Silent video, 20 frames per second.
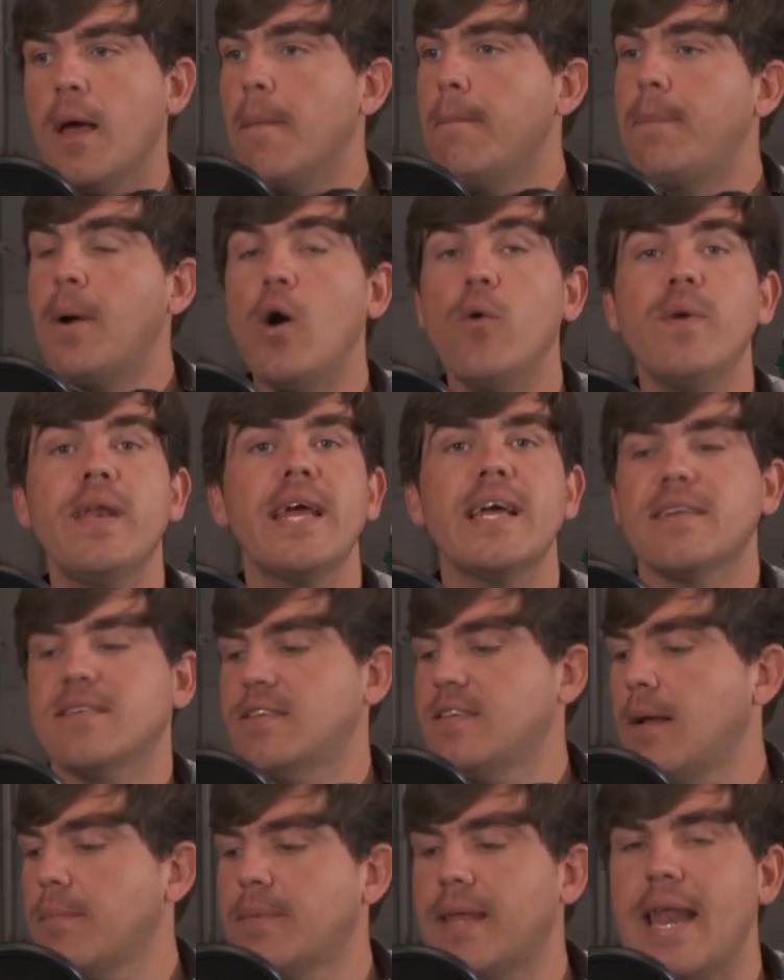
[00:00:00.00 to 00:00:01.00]
Bo Nix,
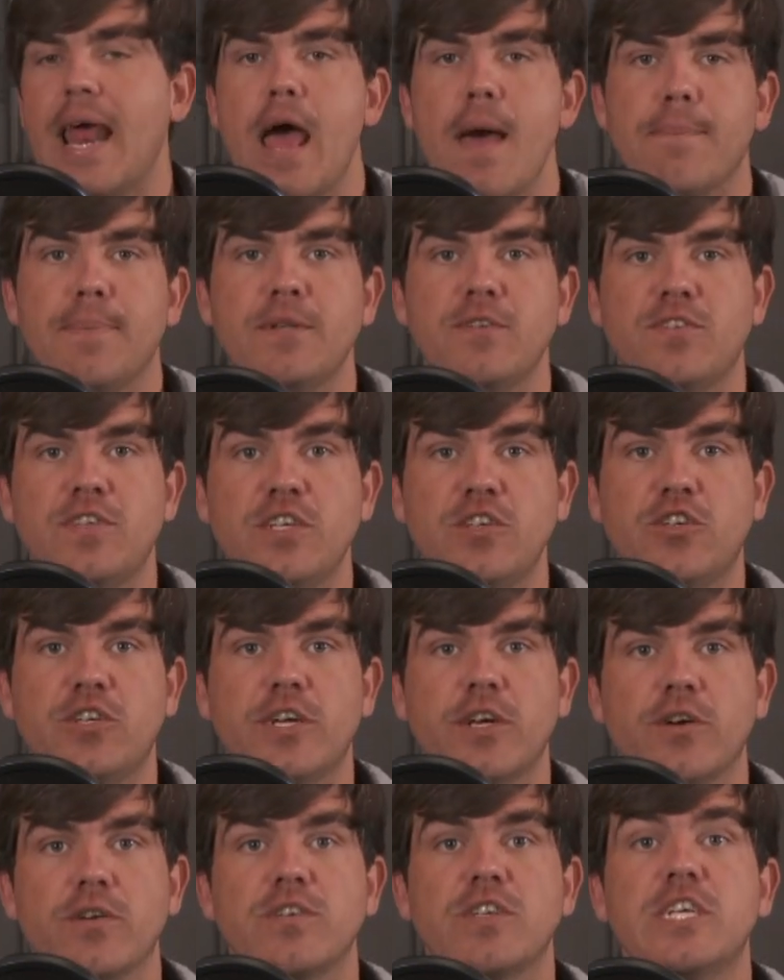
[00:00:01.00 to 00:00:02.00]
something happens this
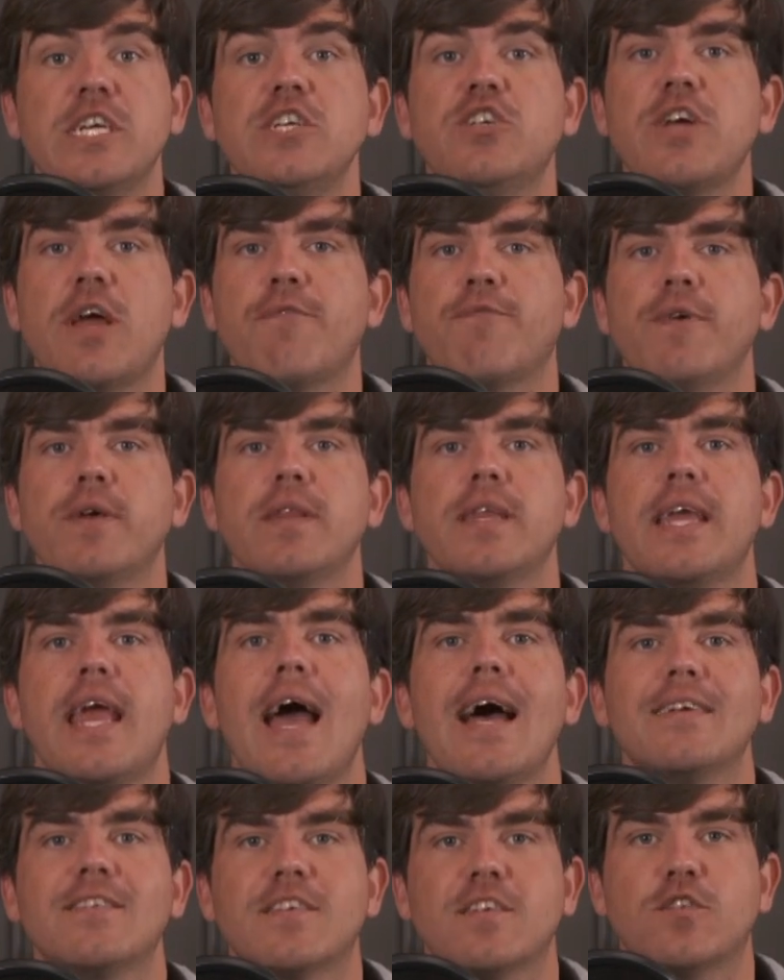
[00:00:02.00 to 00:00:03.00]
year. TJ Finley
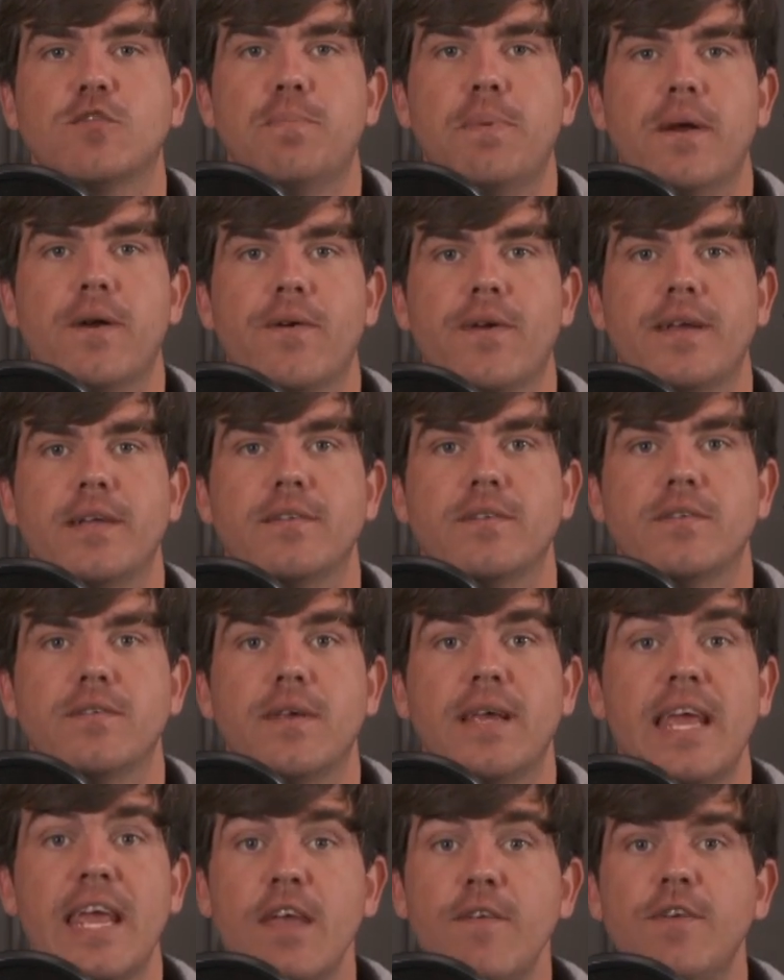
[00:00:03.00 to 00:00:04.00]
has experience,
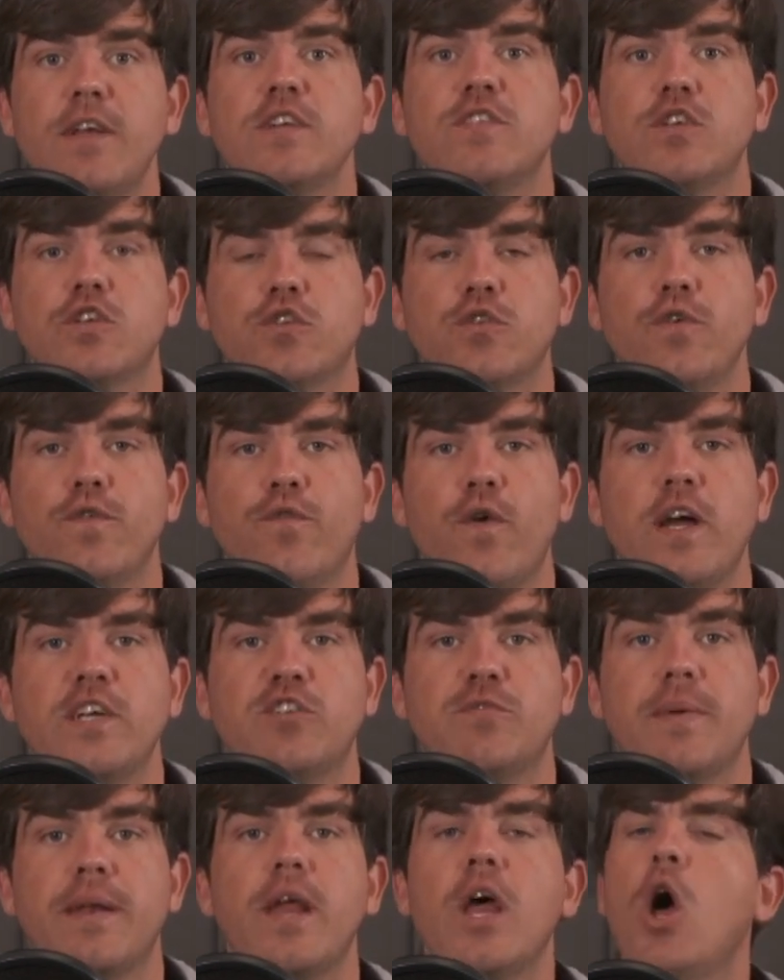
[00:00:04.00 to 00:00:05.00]
even as a true
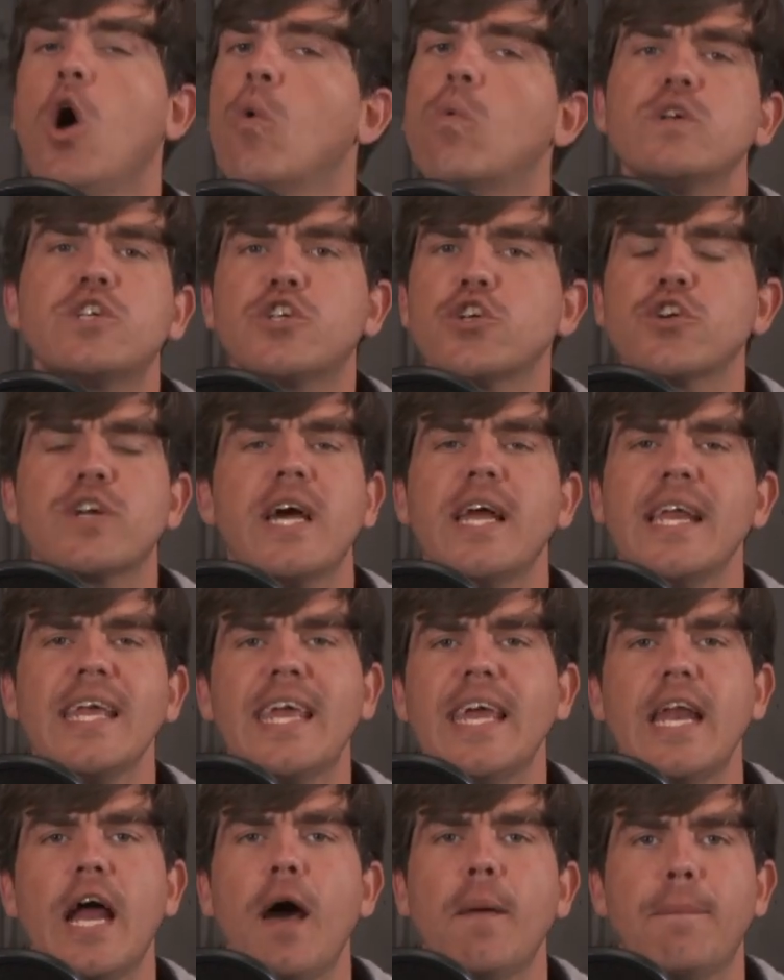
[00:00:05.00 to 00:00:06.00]
freshman, which you're going to
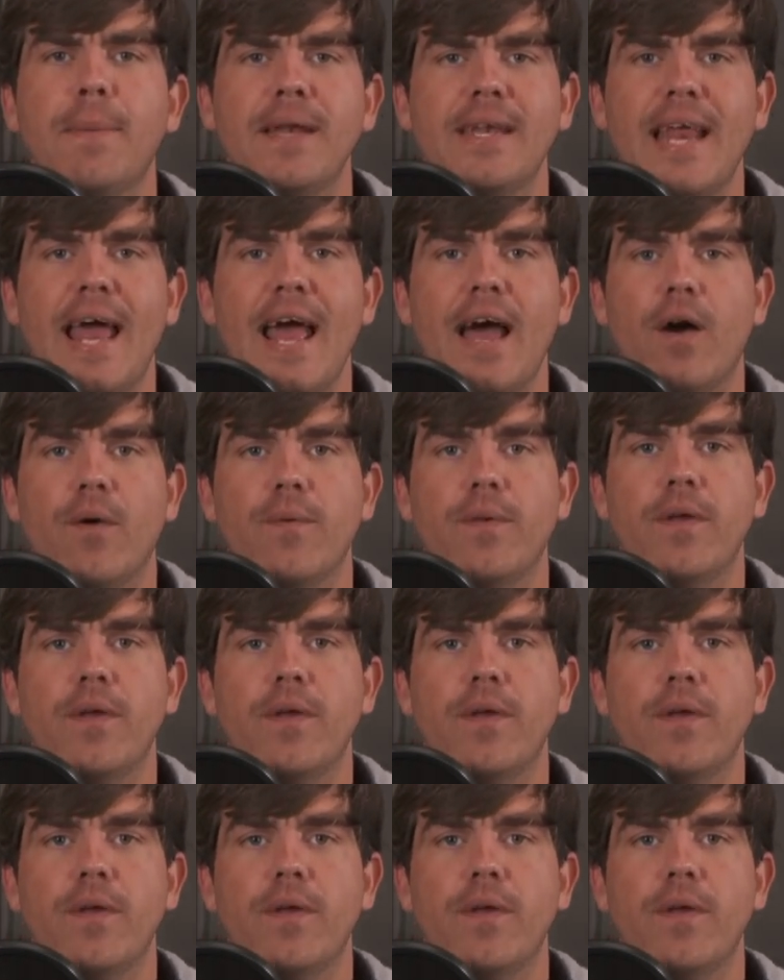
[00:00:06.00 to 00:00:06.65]
get up and down.